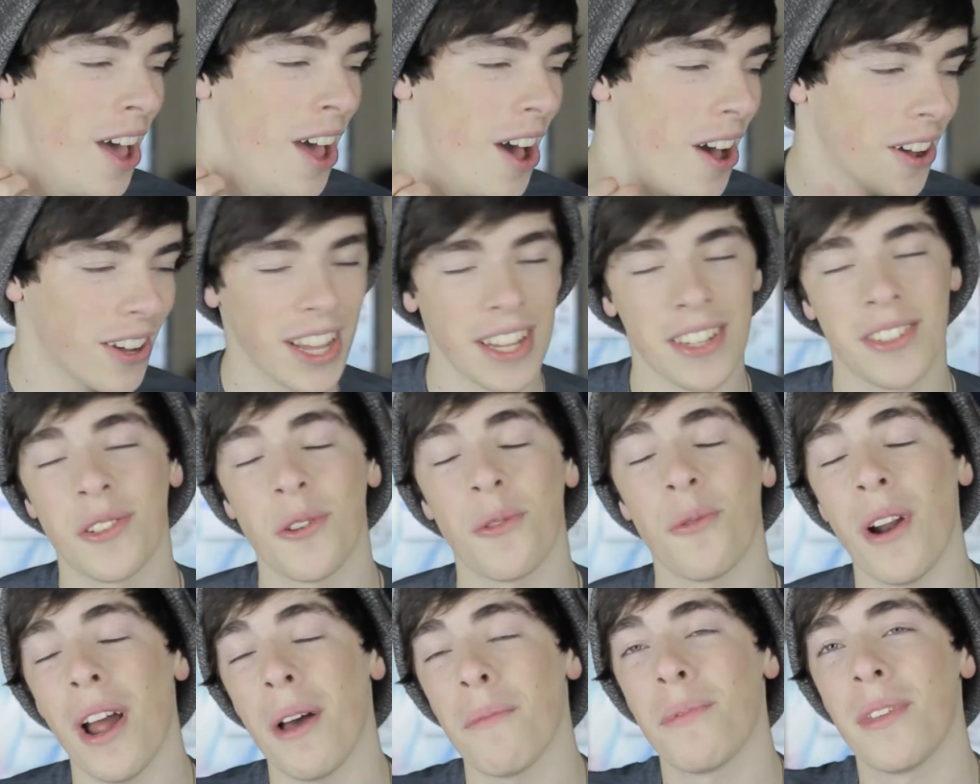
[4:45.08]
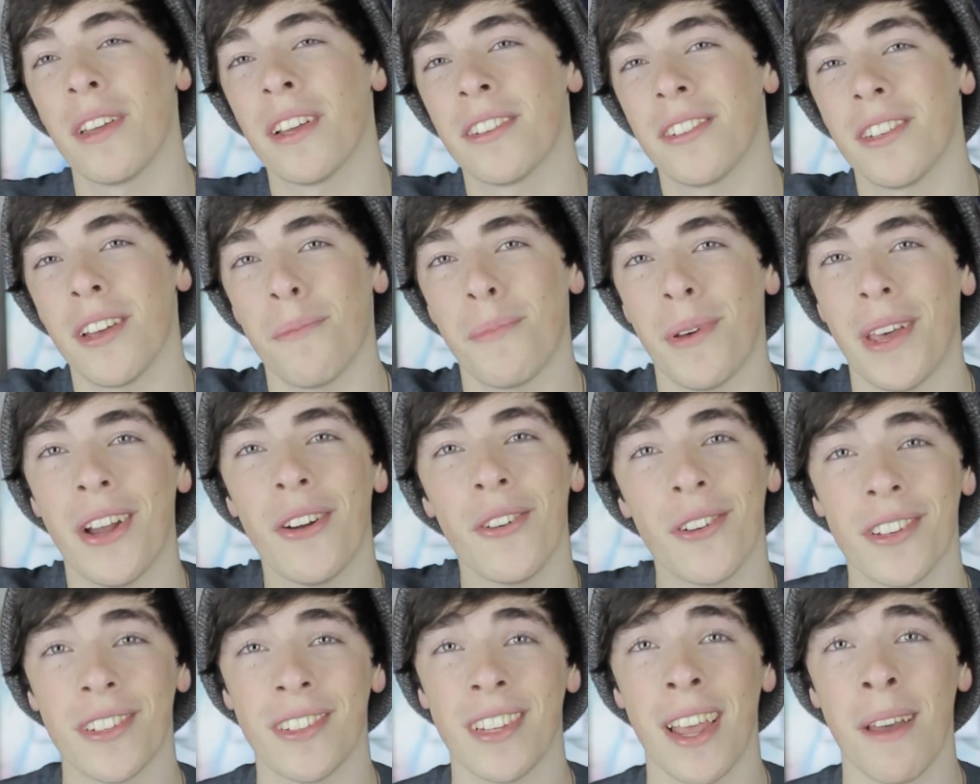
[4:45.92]
Okay, so to wrap things up,
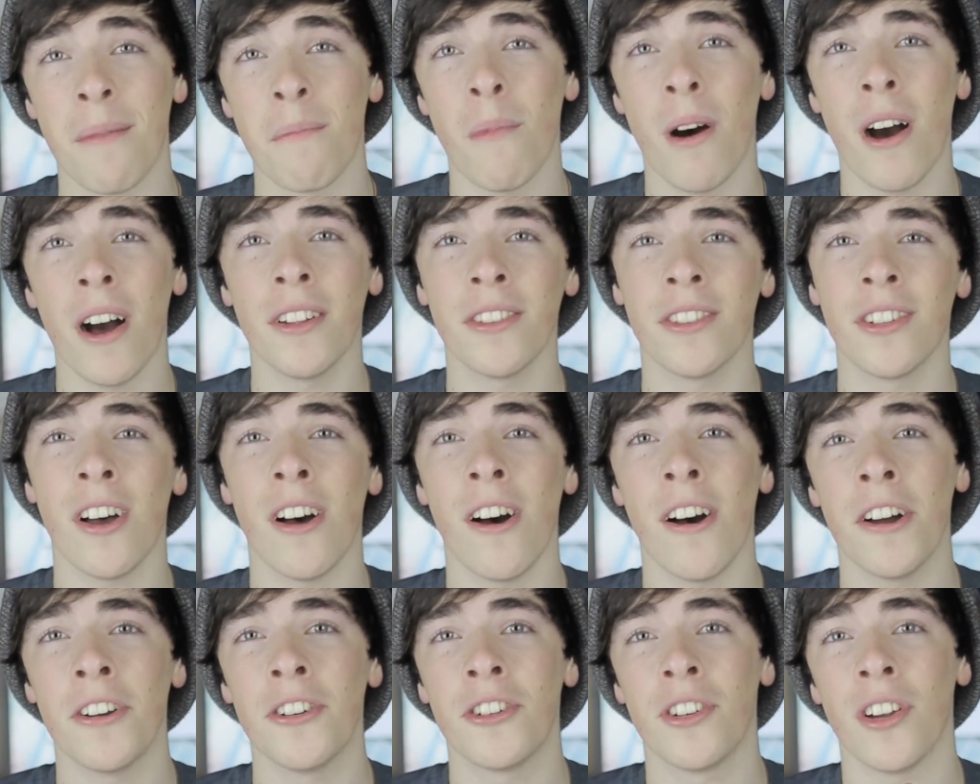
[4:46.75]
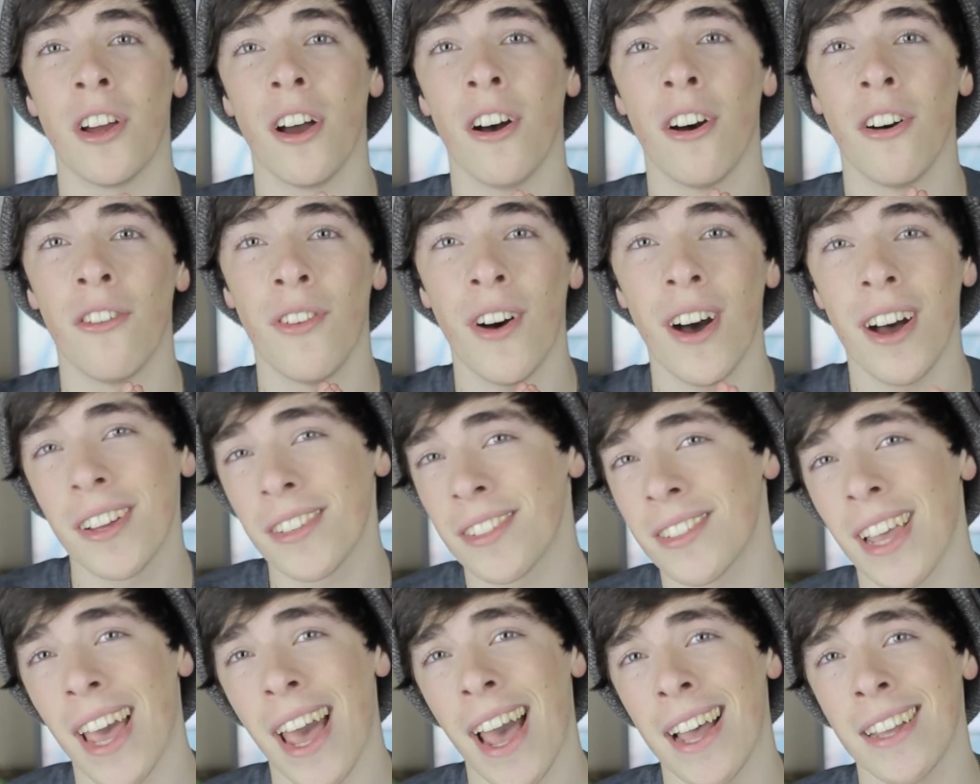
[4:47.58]
here is a montage of
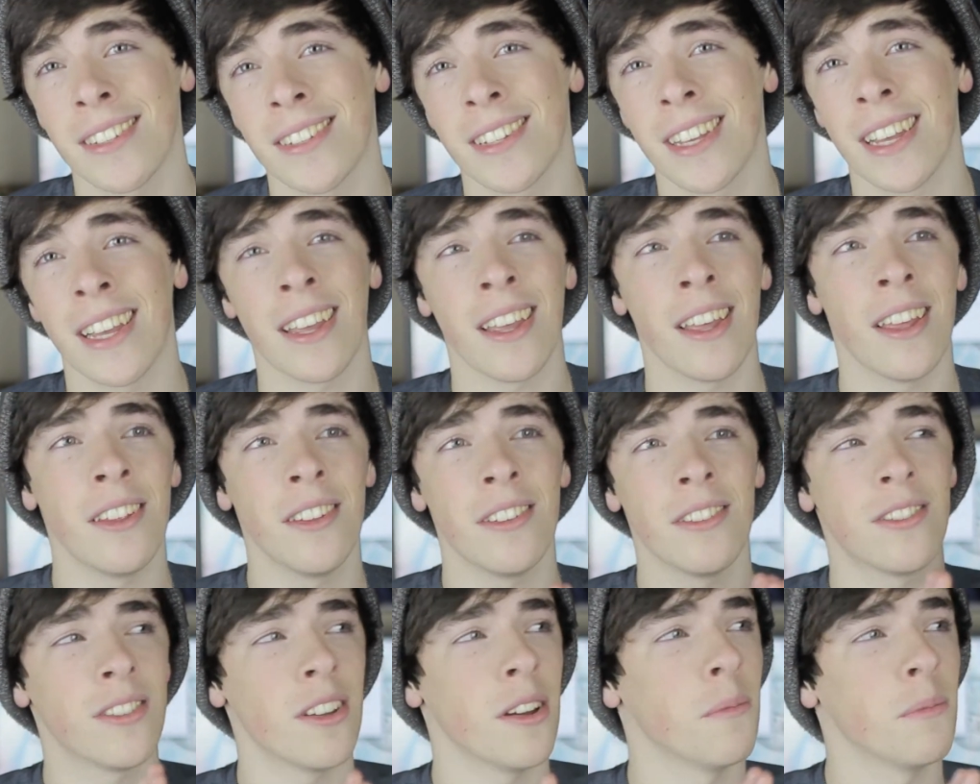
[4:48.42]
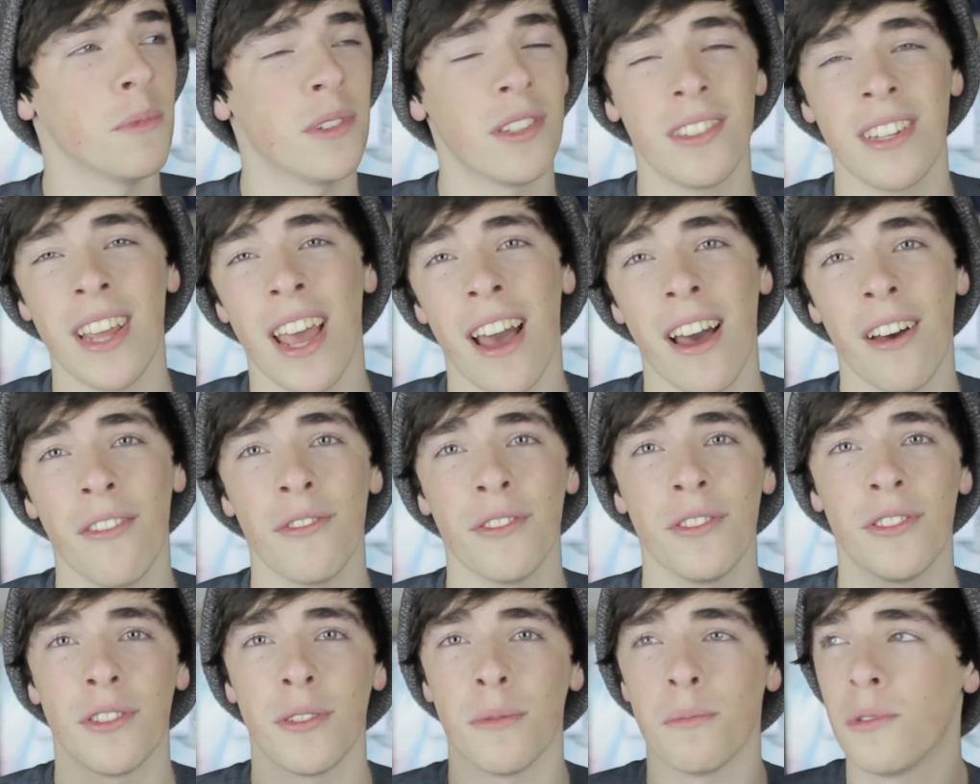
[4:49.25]
us asking some staff
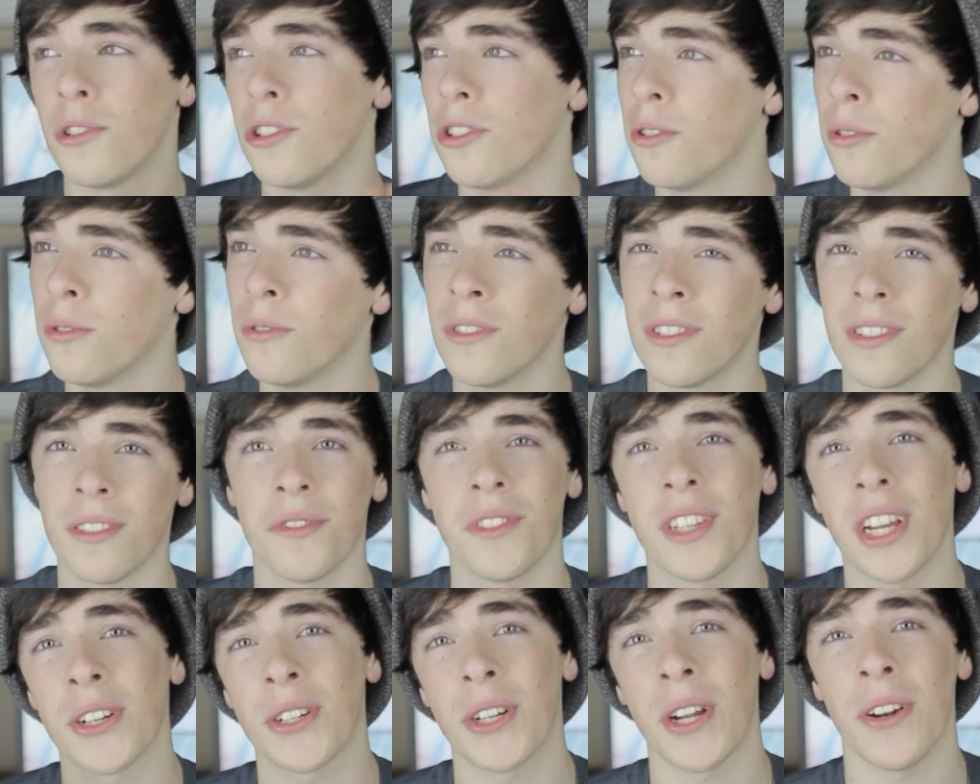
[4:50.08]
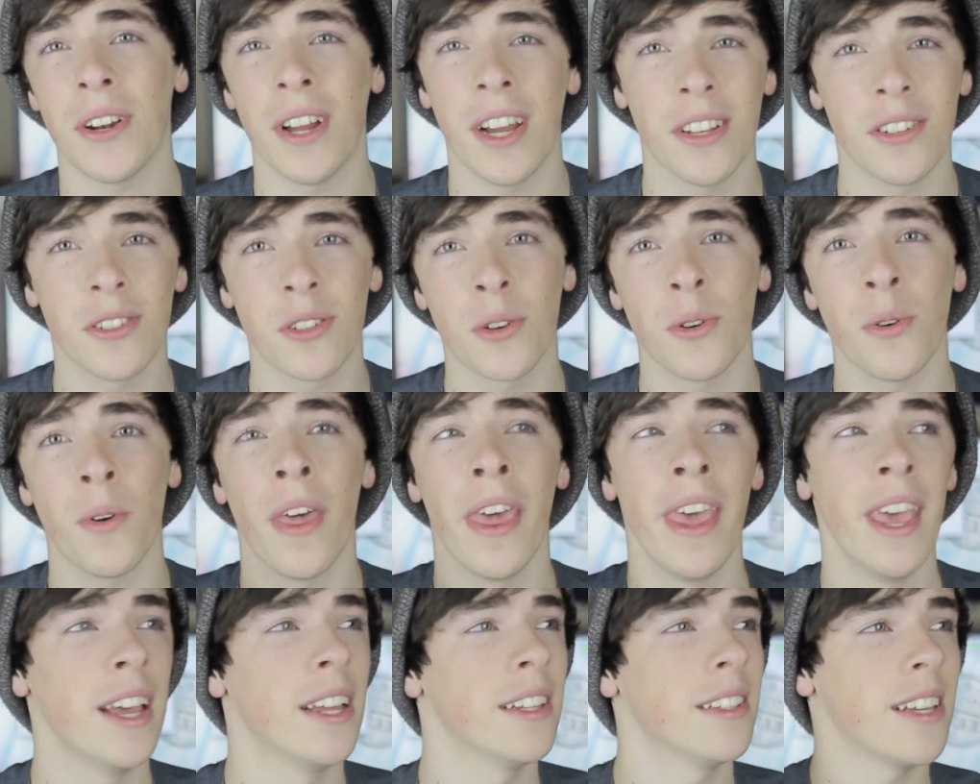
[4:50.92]
and some students of Saegertown High
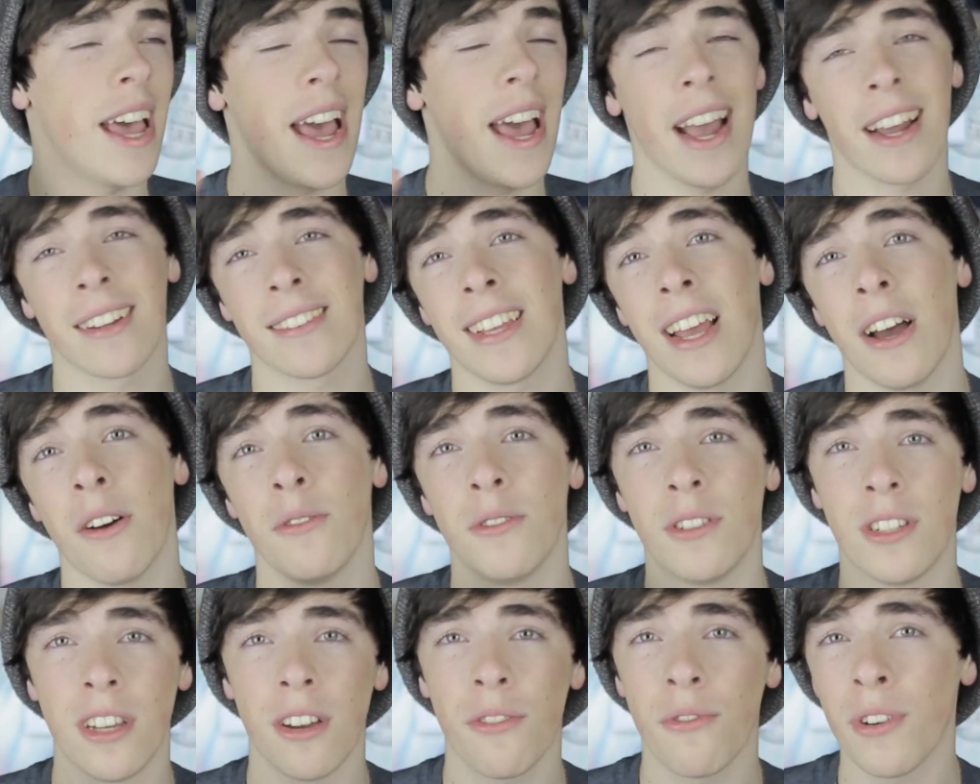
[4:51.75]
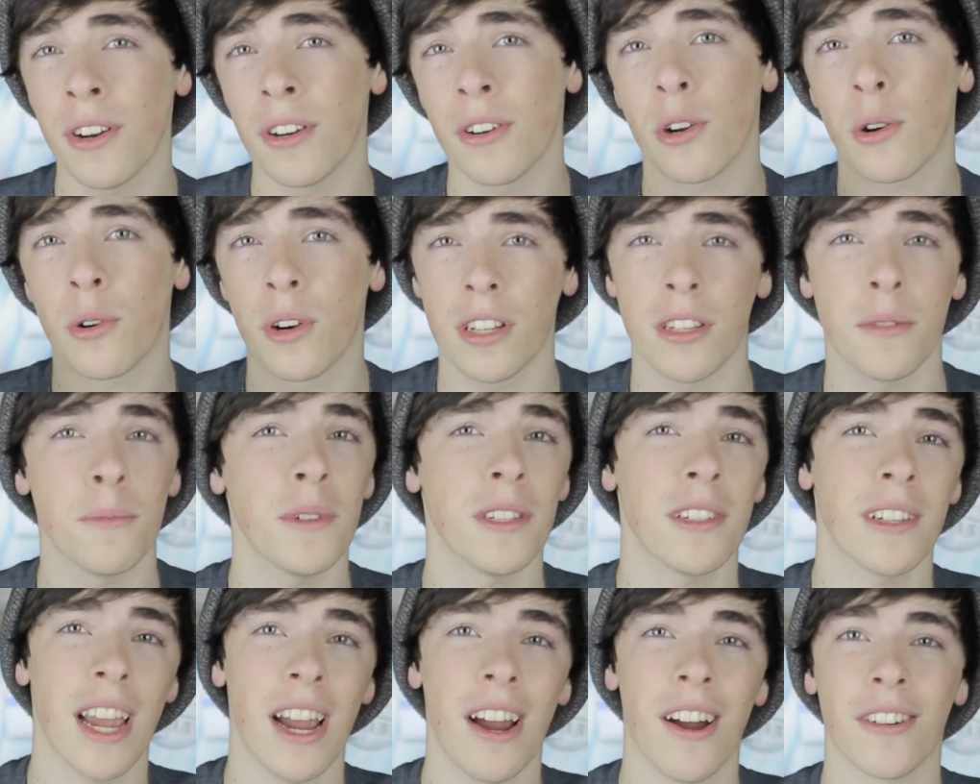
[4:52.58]
School to act out different
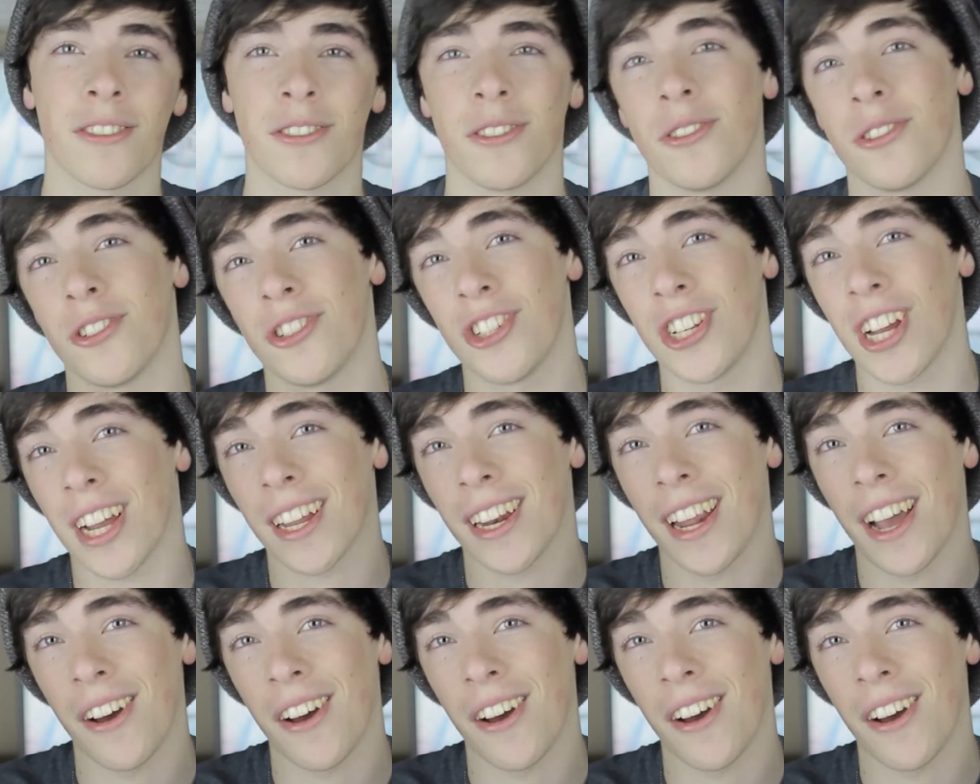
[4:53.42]
Christmas characters. Check it